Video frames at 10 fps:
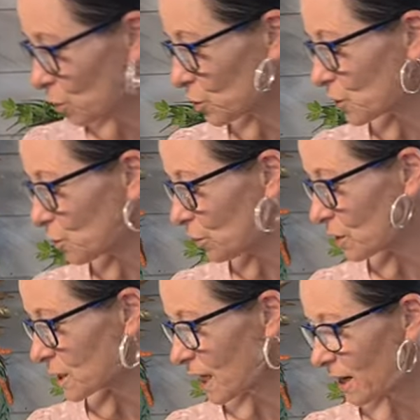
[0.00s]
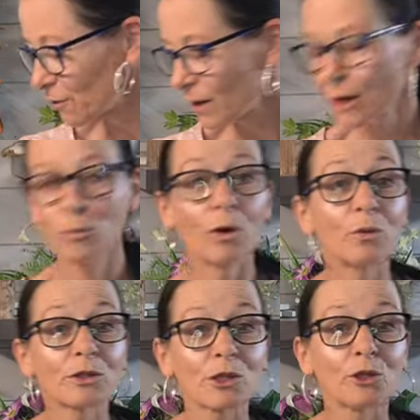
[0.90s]
one to the ones I found, what
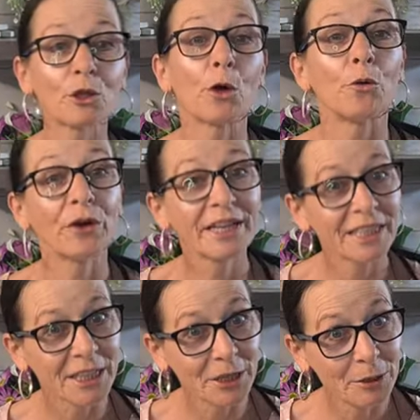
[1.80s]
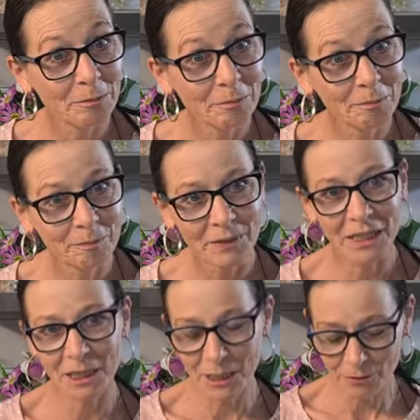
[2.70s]
was called Eryngium
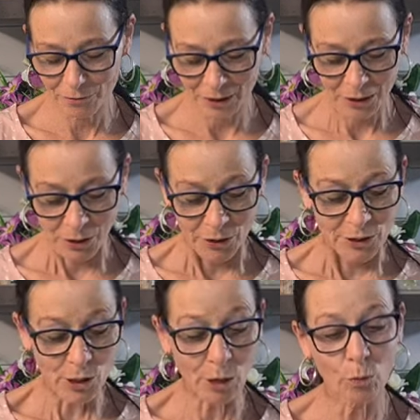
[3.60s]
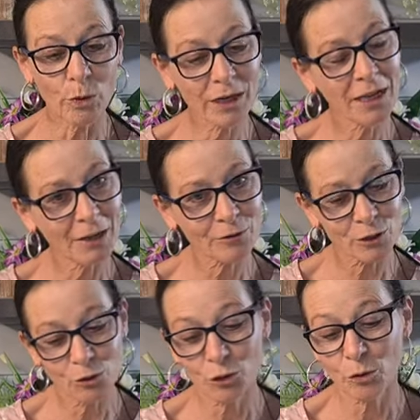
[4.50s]
leaf. So I will have to
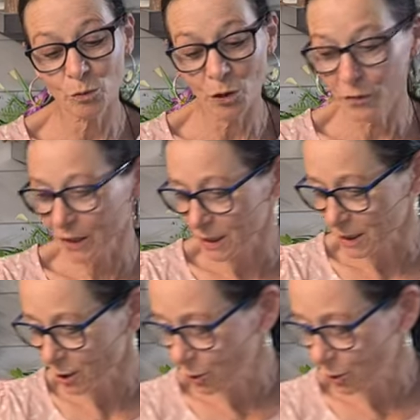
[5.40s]
look up what these are